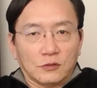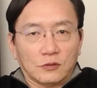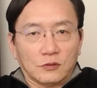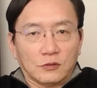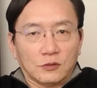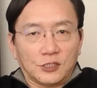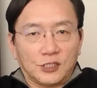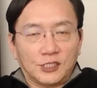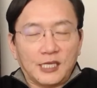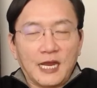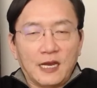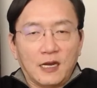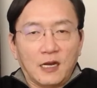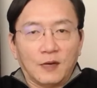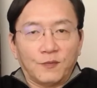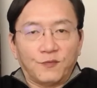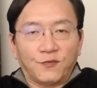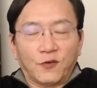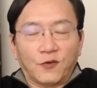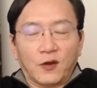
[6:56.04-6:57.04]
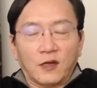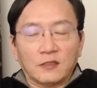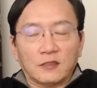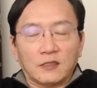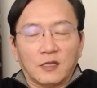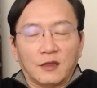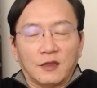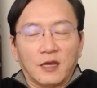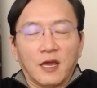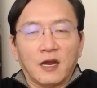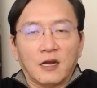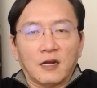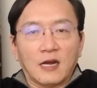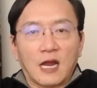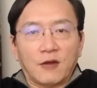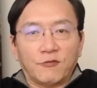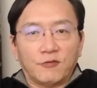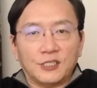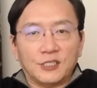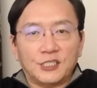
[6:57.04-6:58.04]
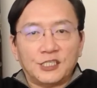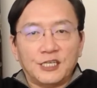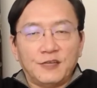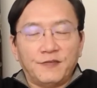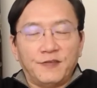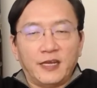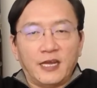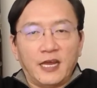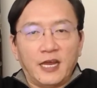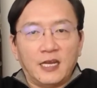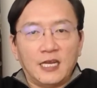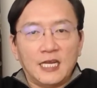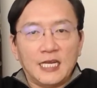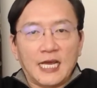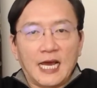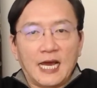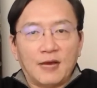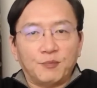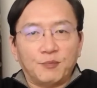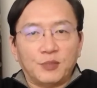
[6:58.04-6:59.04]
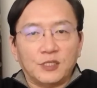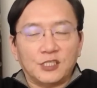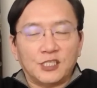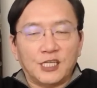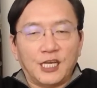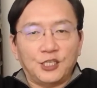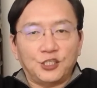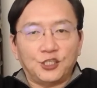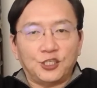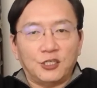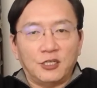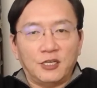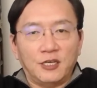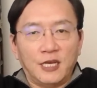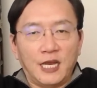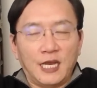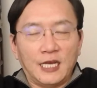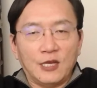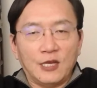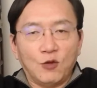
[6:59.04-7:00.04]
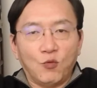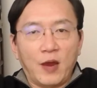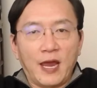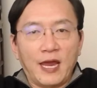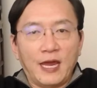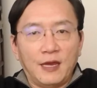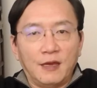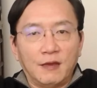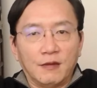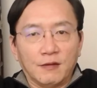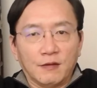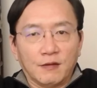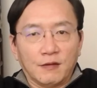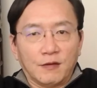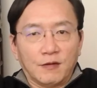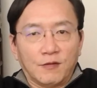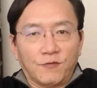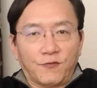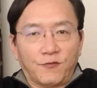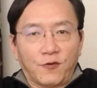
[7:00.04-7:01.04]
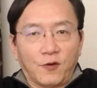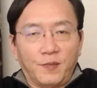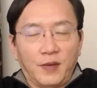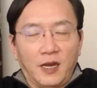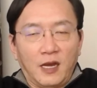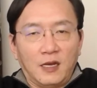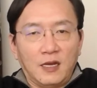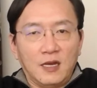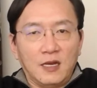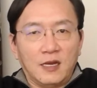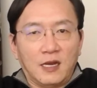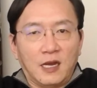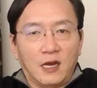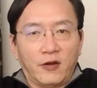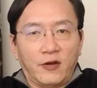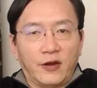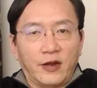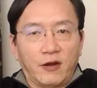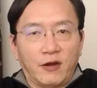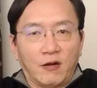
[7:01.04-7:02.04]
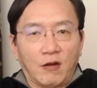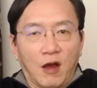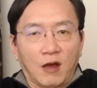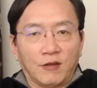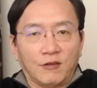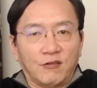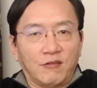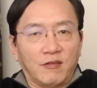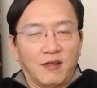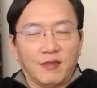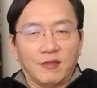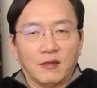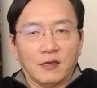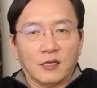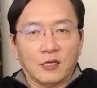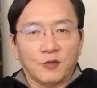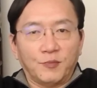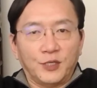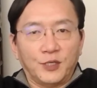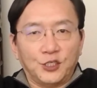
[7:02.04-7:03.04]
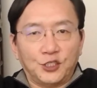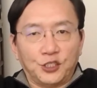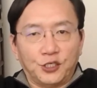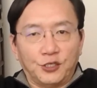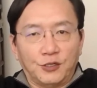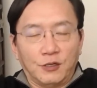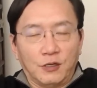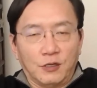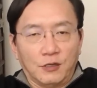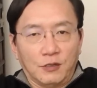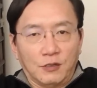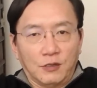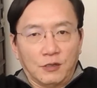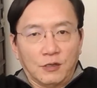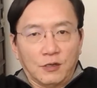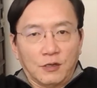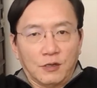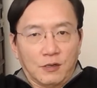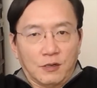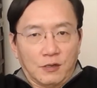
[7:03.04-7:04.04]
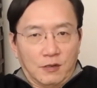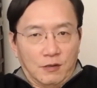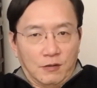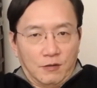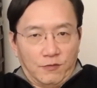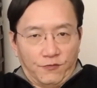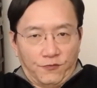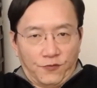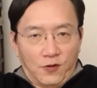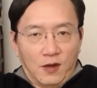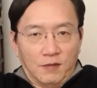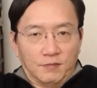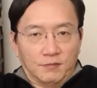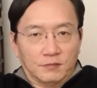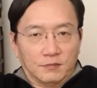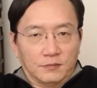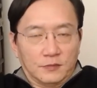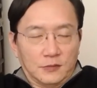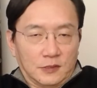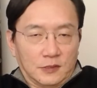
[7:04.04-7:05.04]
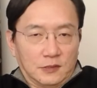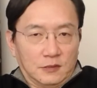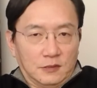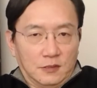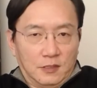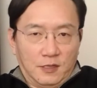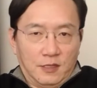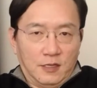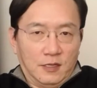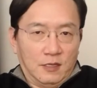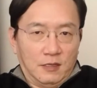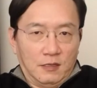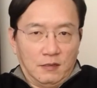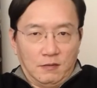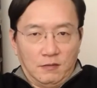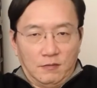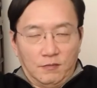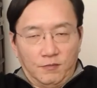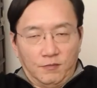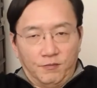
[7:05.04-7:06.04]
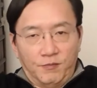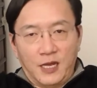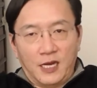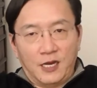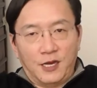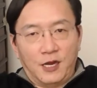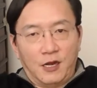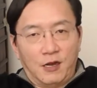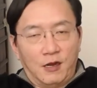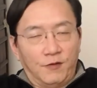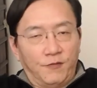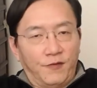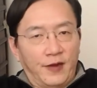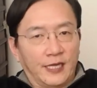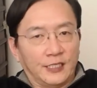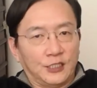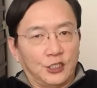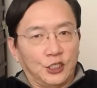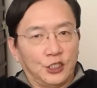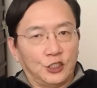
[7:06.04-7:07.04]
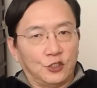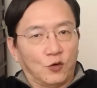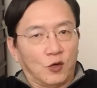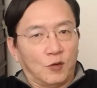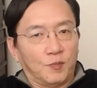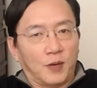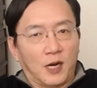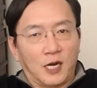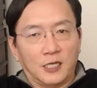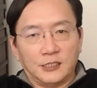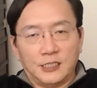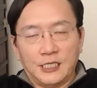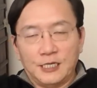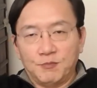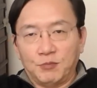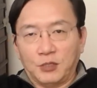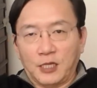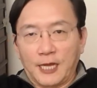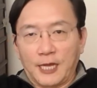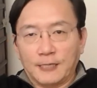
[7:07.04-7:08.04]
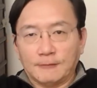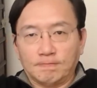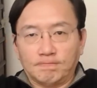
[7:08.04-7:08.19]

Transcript: state upfront that they are not receiving any compensation in any way from any carrier other than the commission from the Medicare Advantage or Part D plan.